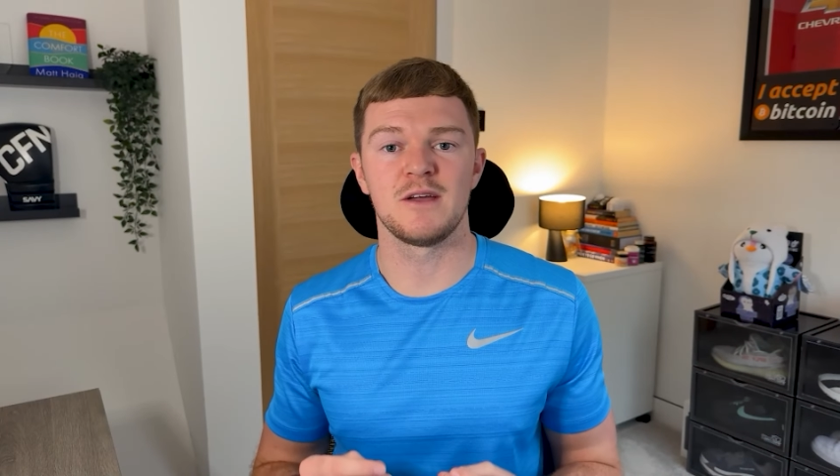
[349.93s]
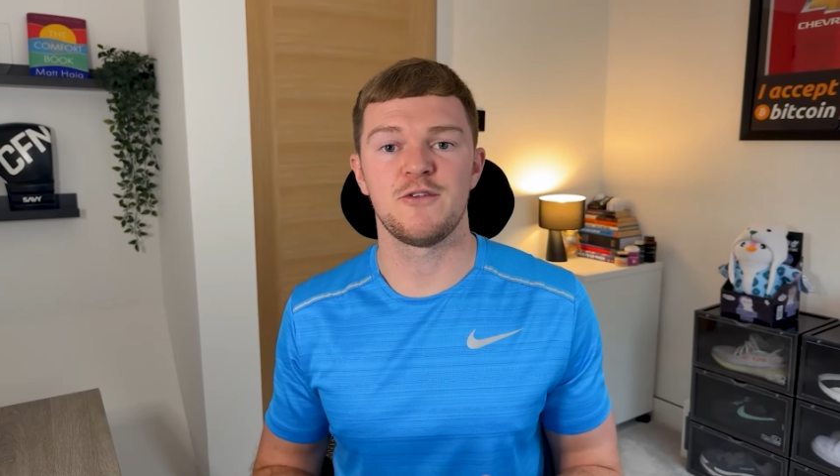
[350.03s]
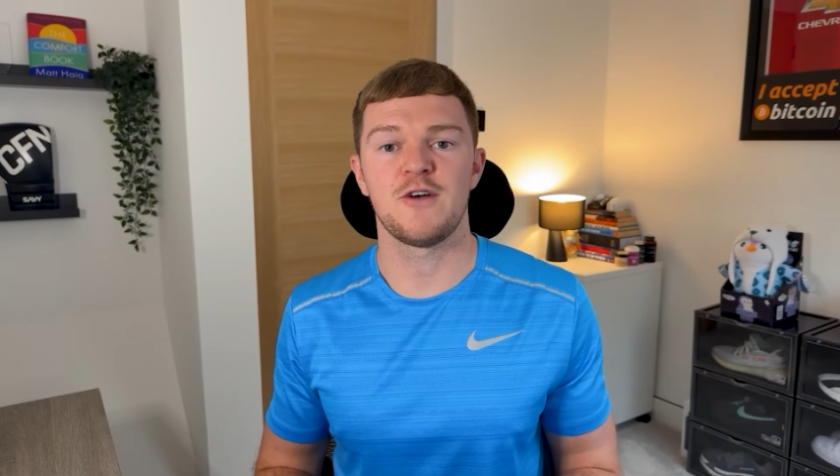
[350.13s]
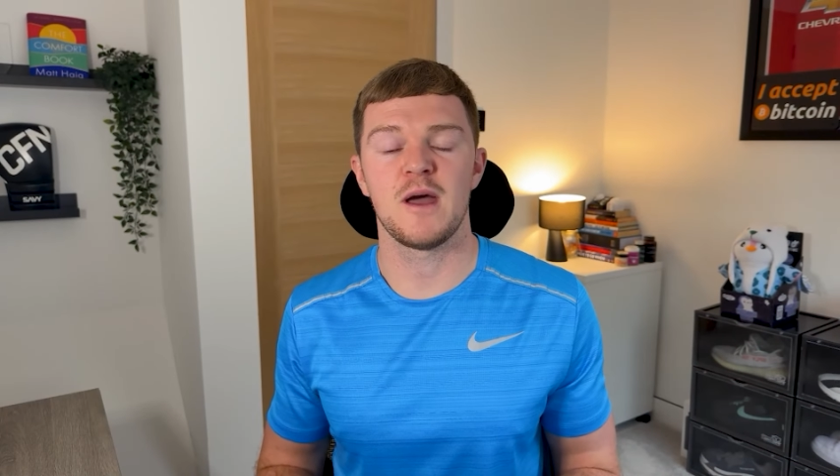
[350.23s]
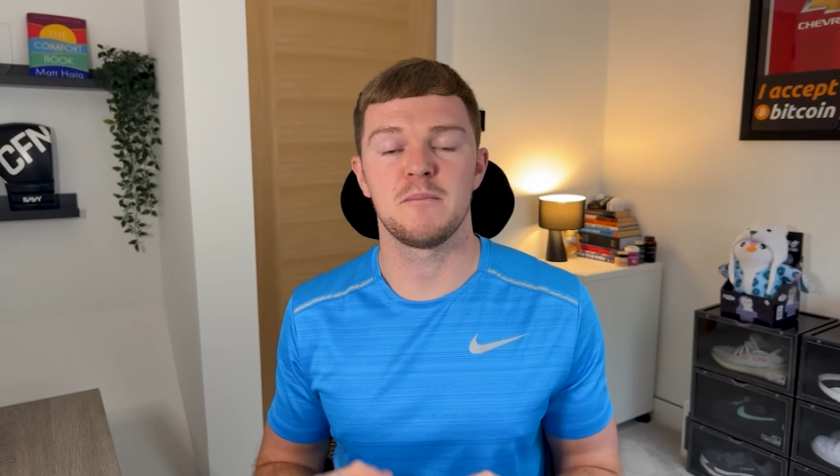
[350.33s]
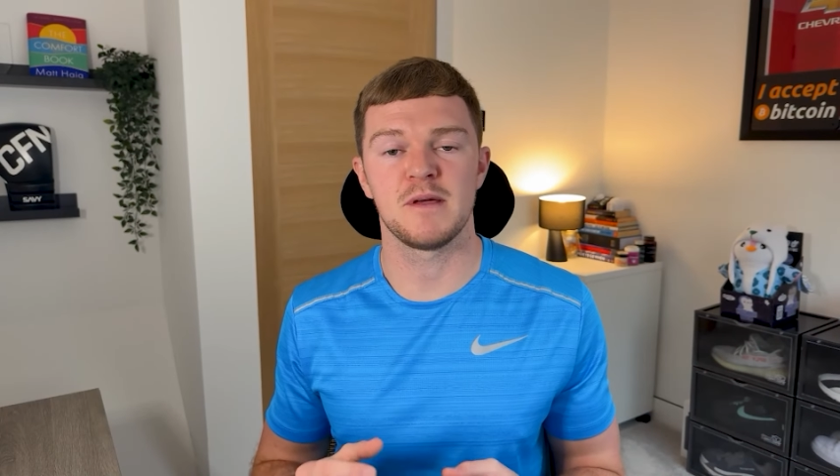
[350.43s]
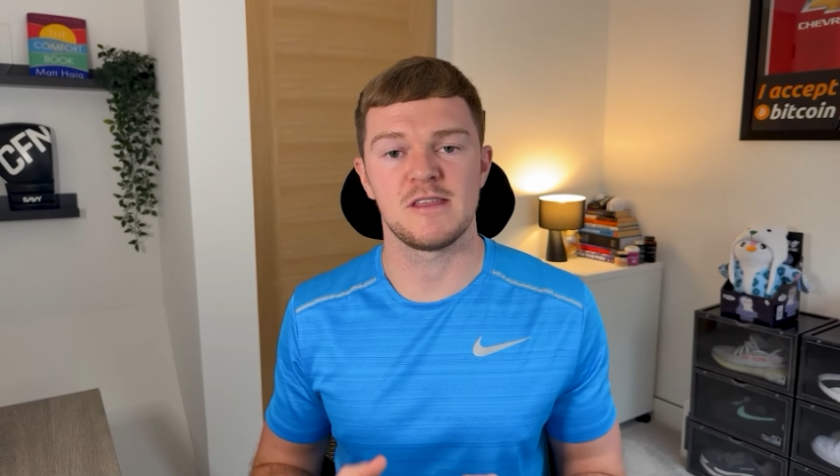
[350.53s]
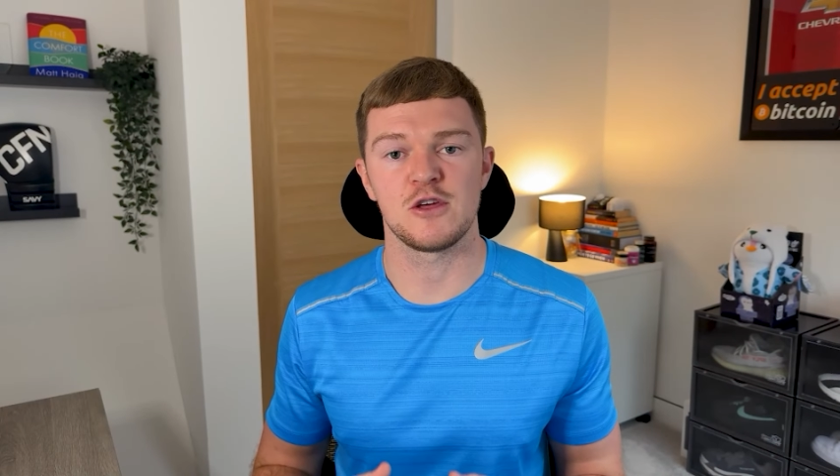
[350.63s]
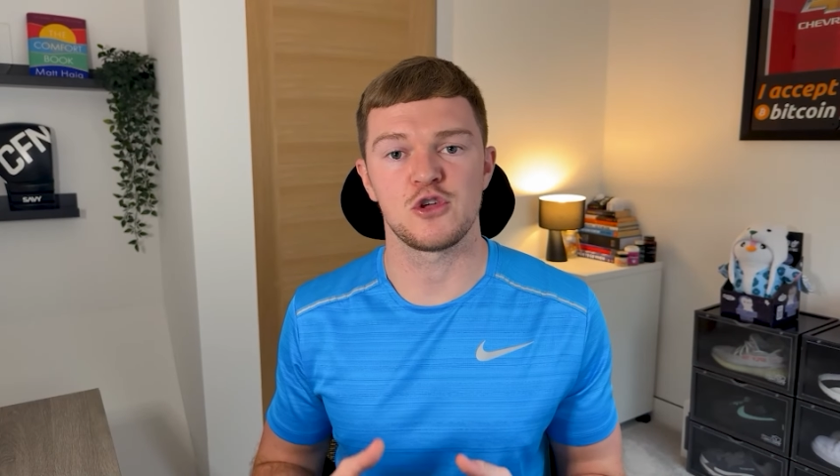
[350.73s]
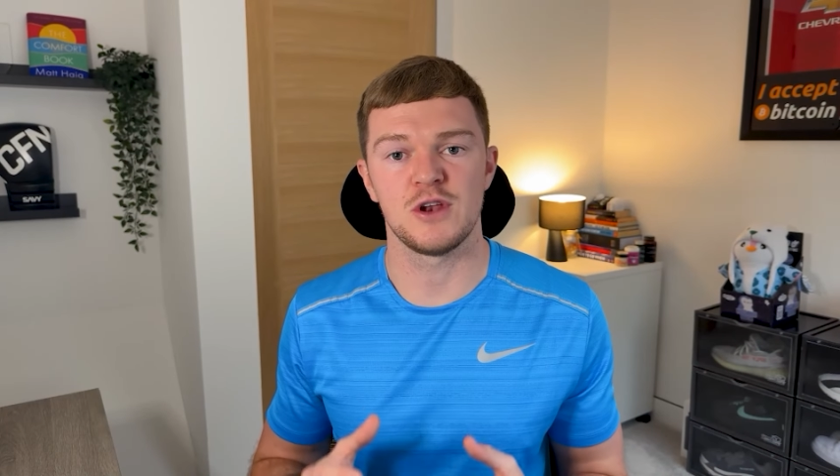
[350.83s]
FET
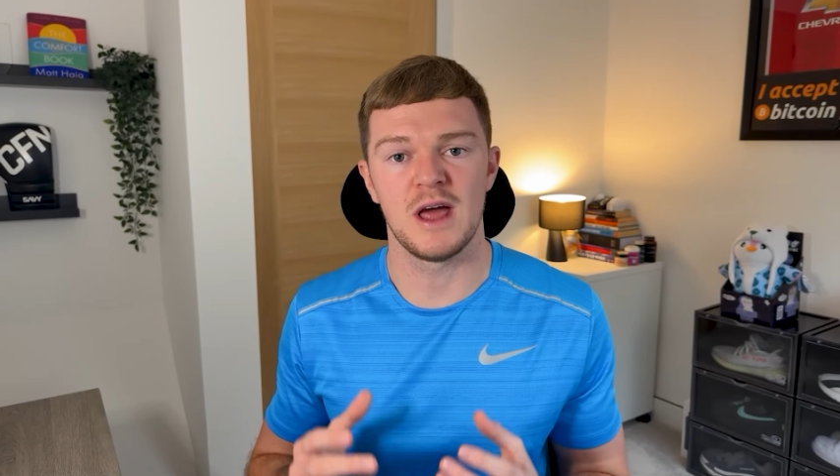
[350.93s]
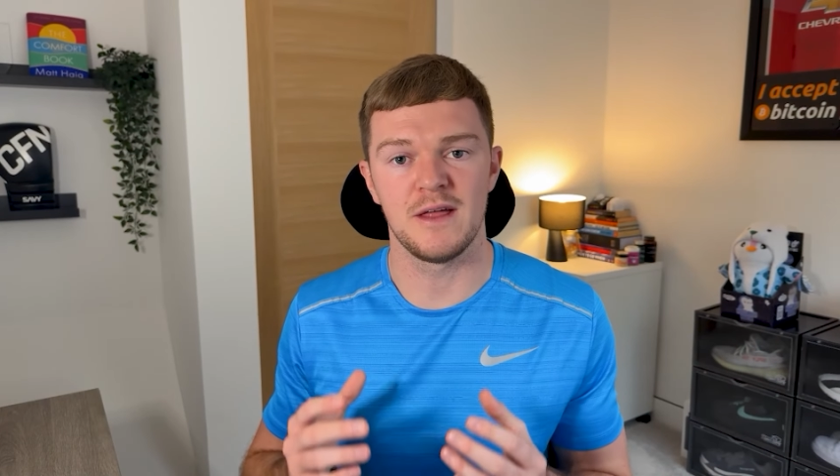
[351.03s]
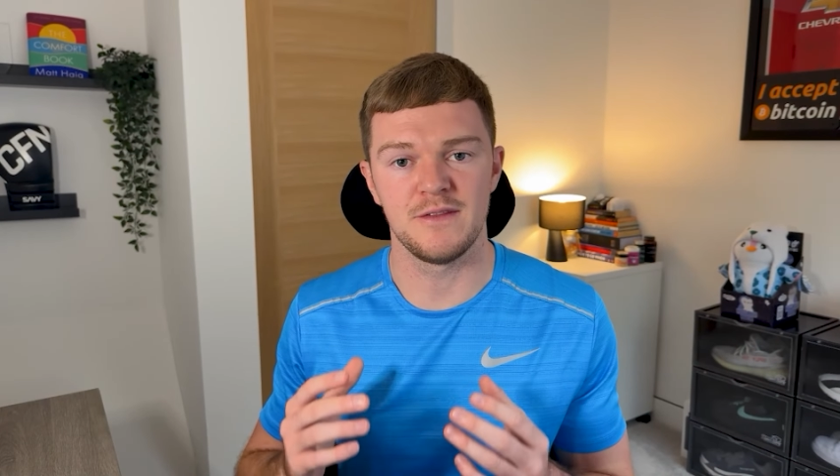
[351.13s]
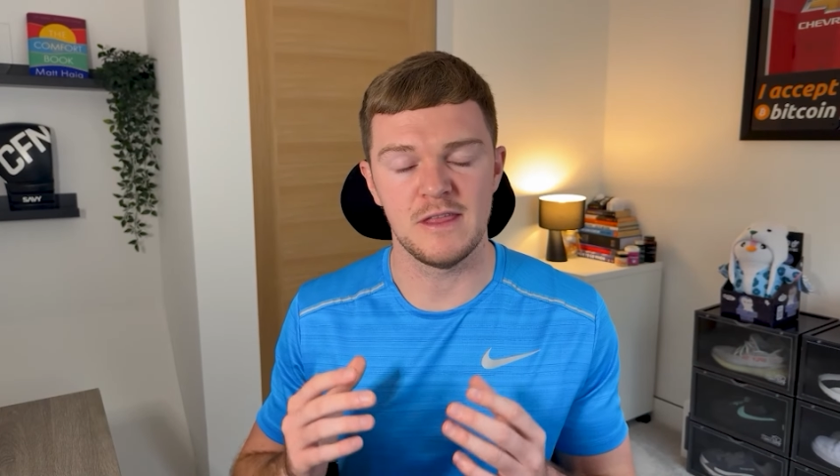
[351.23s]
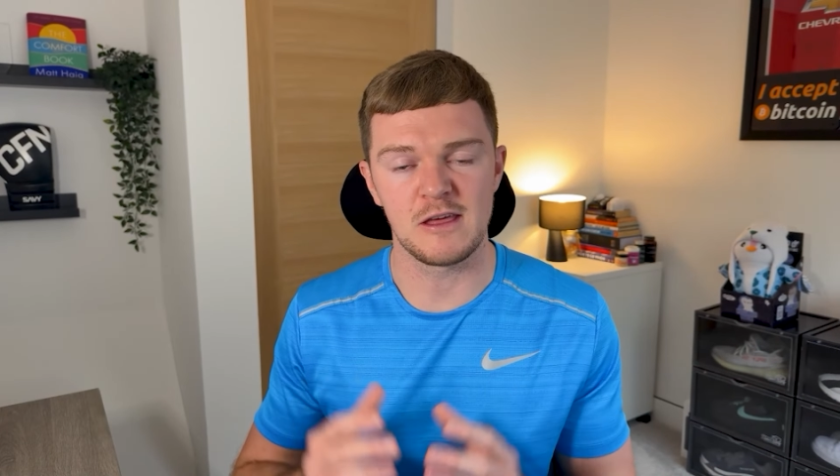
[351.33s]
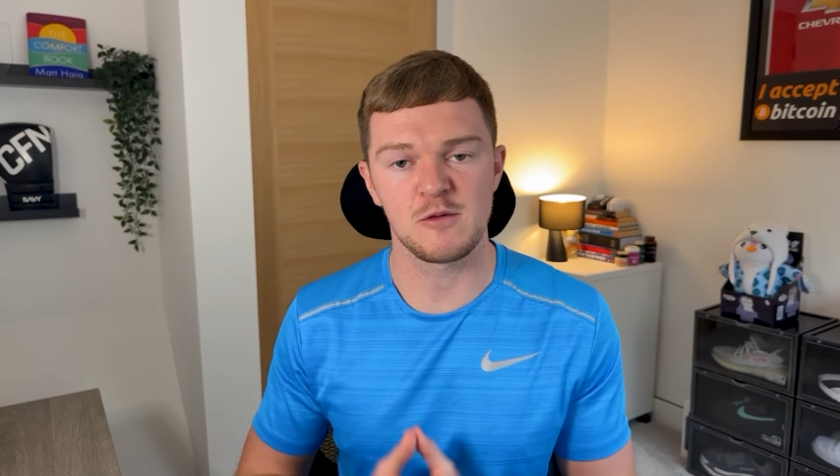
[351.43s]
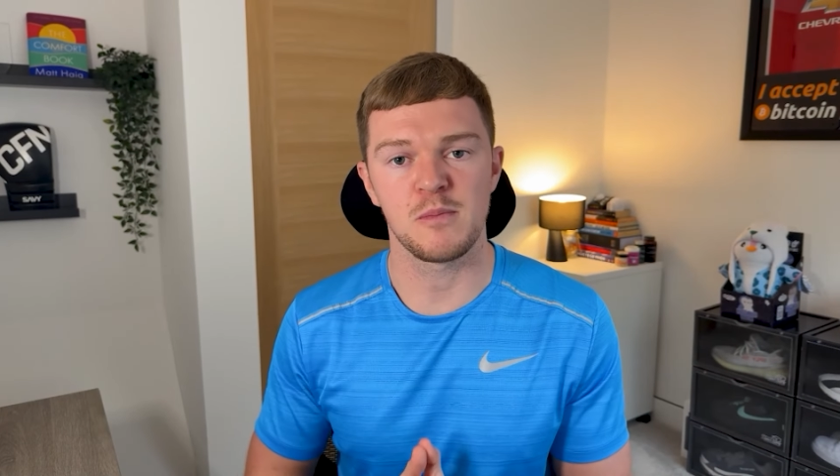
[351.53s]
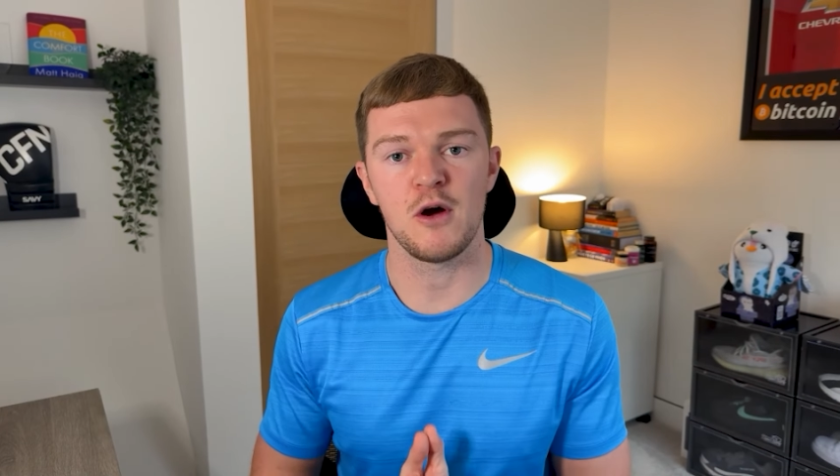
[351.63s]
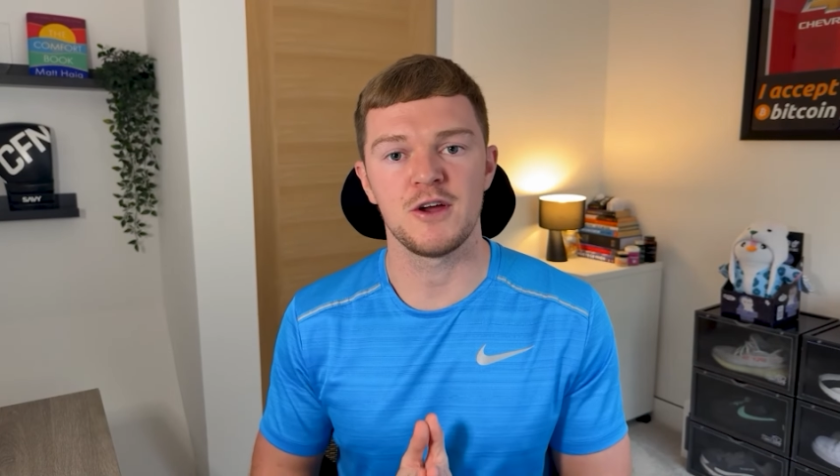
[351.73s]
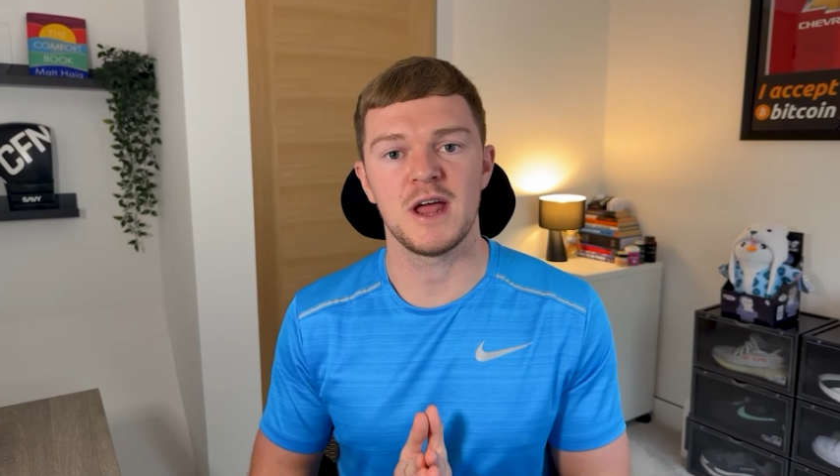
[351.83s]
position at this point.